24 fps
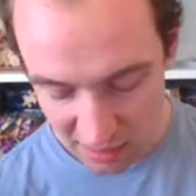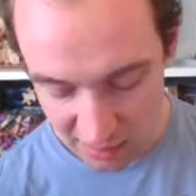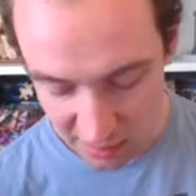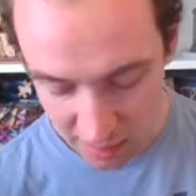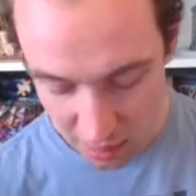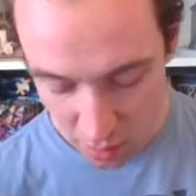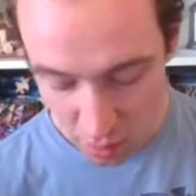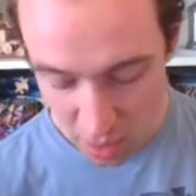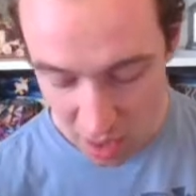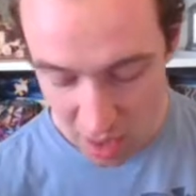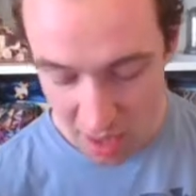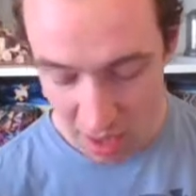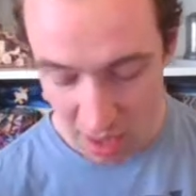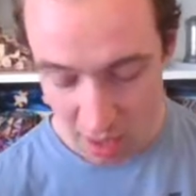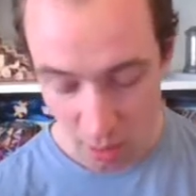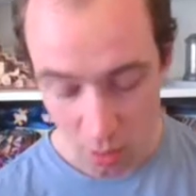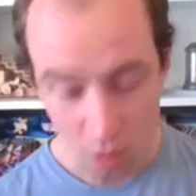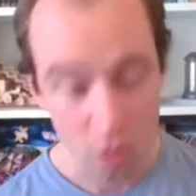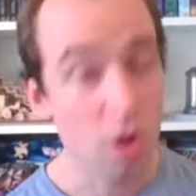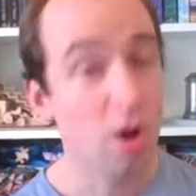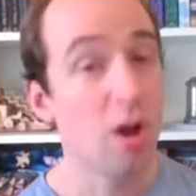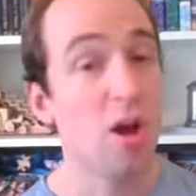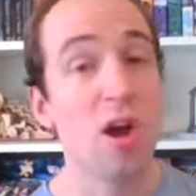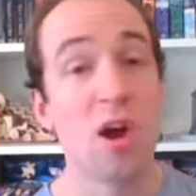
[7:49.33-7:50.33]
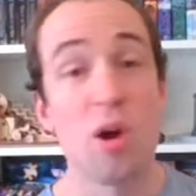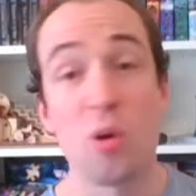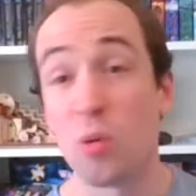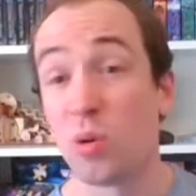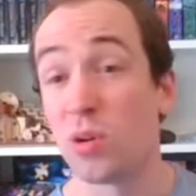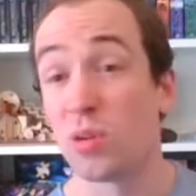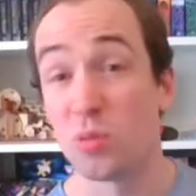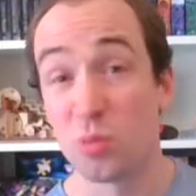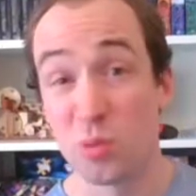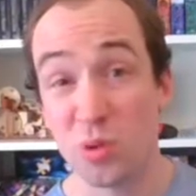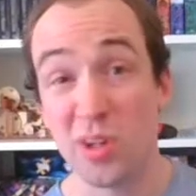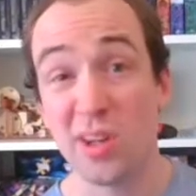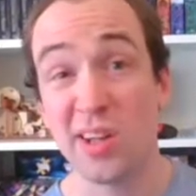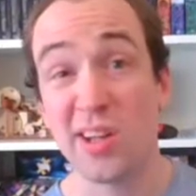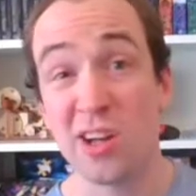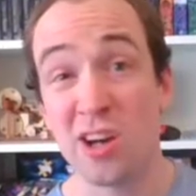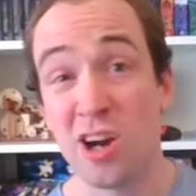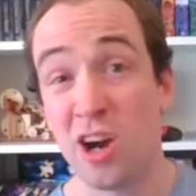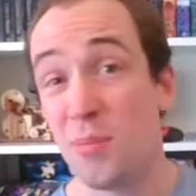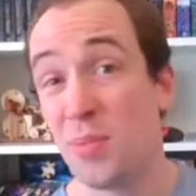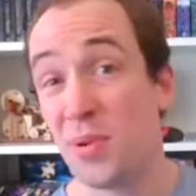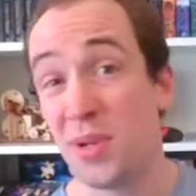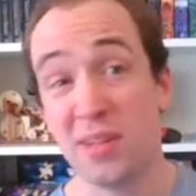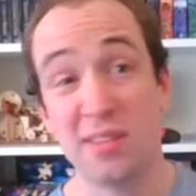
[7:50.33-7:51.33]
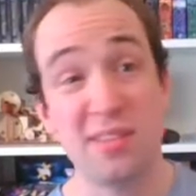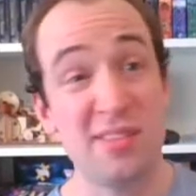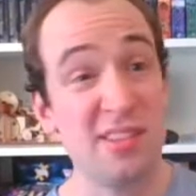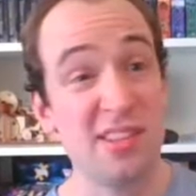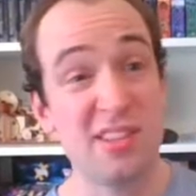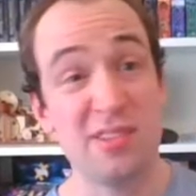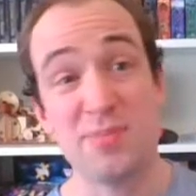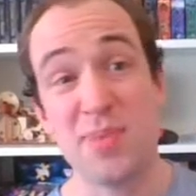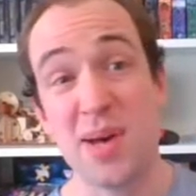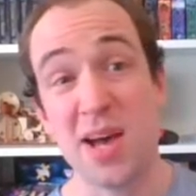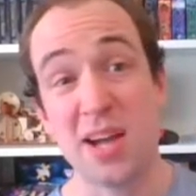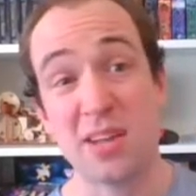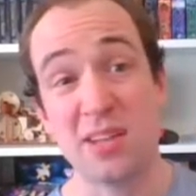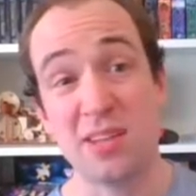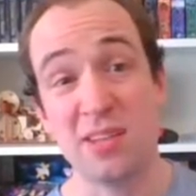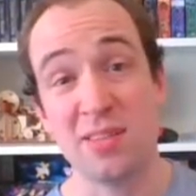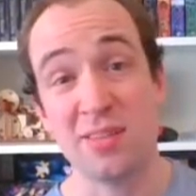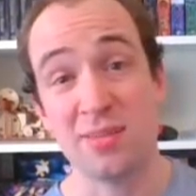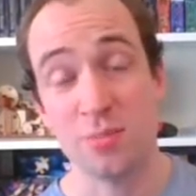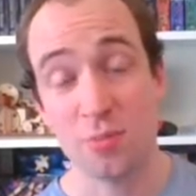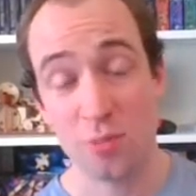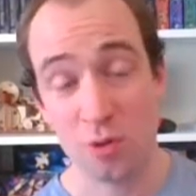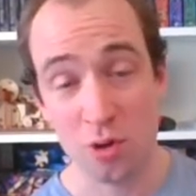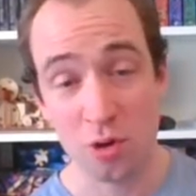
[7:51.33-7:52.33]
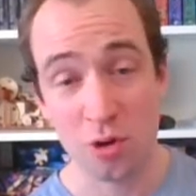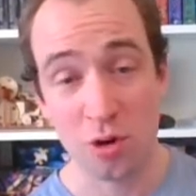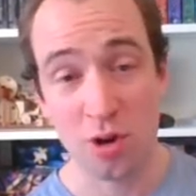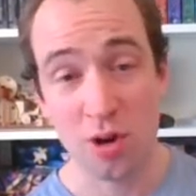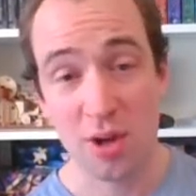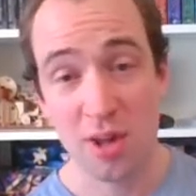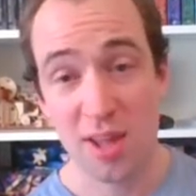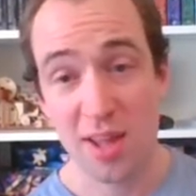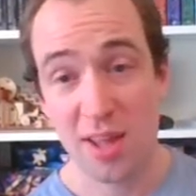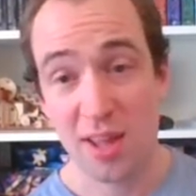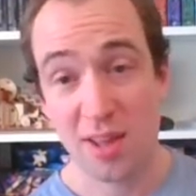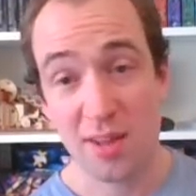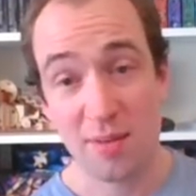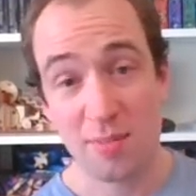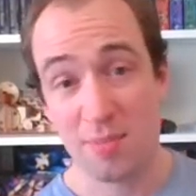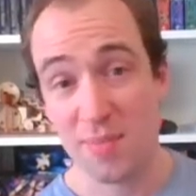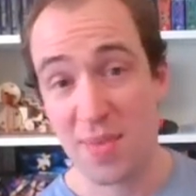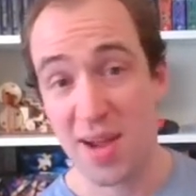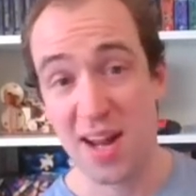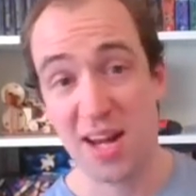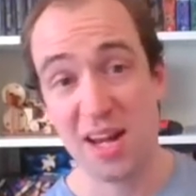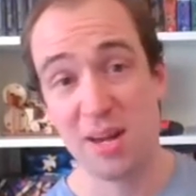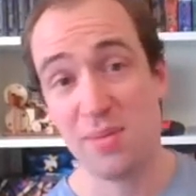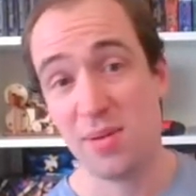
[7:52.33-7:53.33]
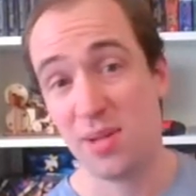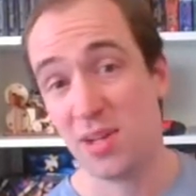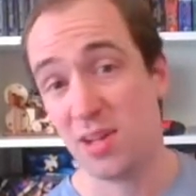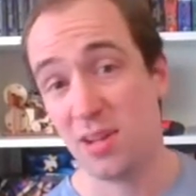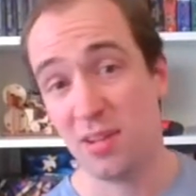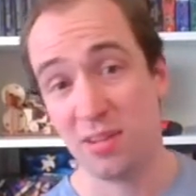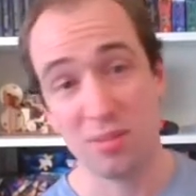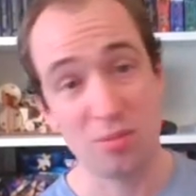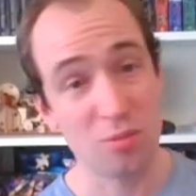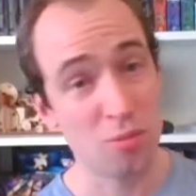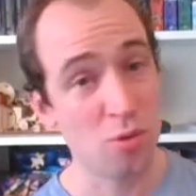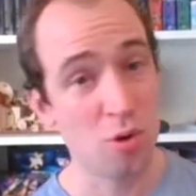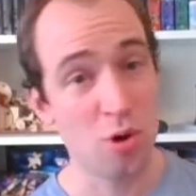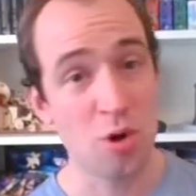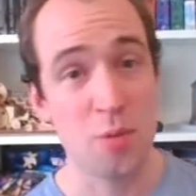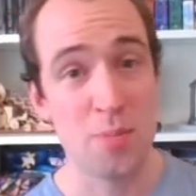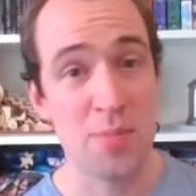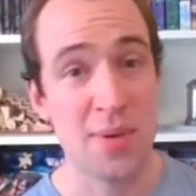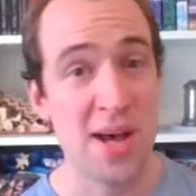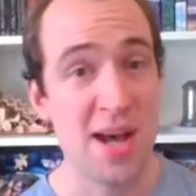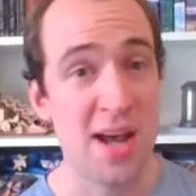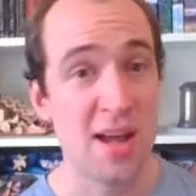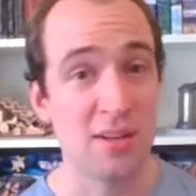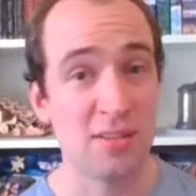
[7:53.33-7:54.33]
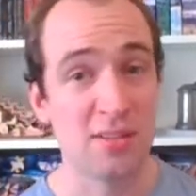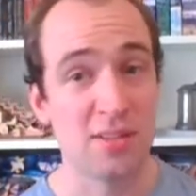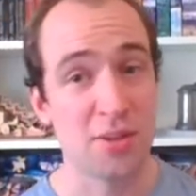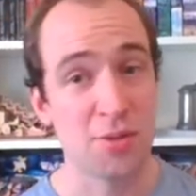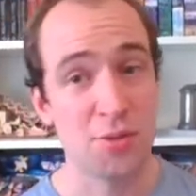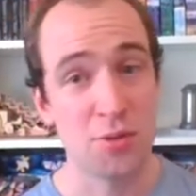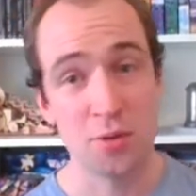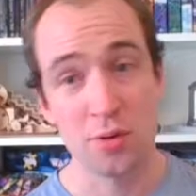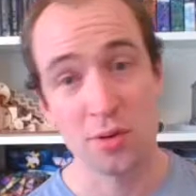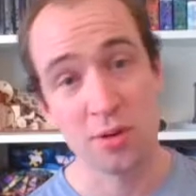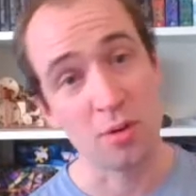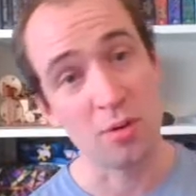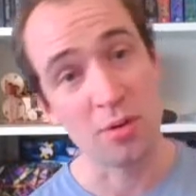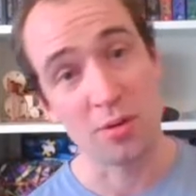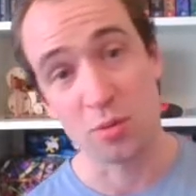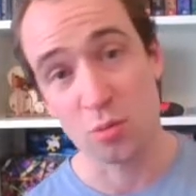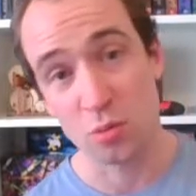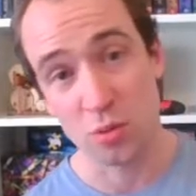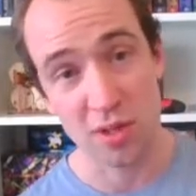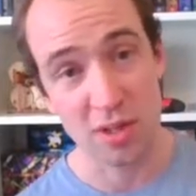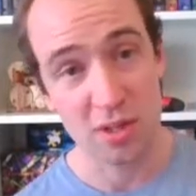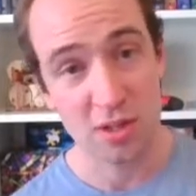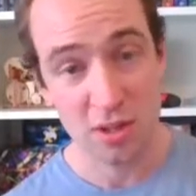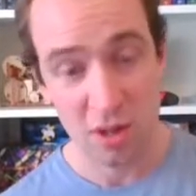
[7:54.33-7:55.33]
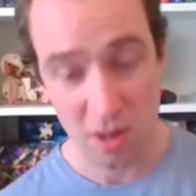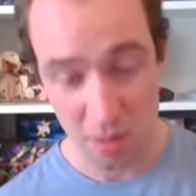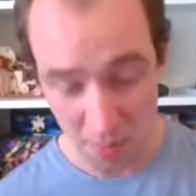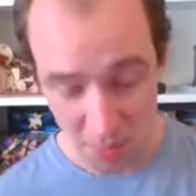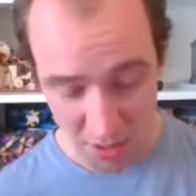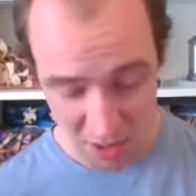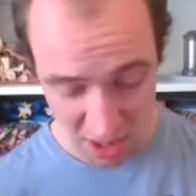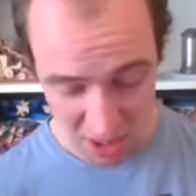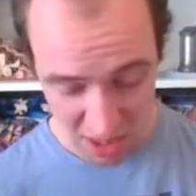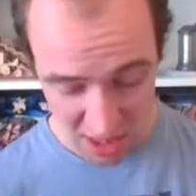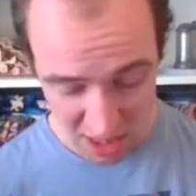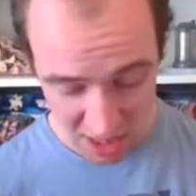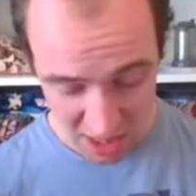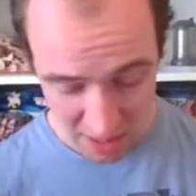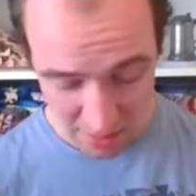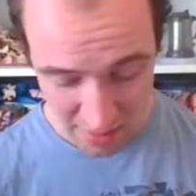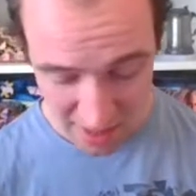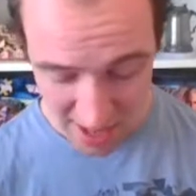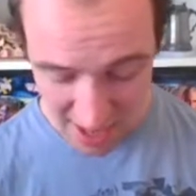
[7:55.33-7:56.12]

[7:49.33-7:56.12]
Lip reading: So was really hoping to 6-pack this war, mainly because Royal Bats, I thought I was really competent in them.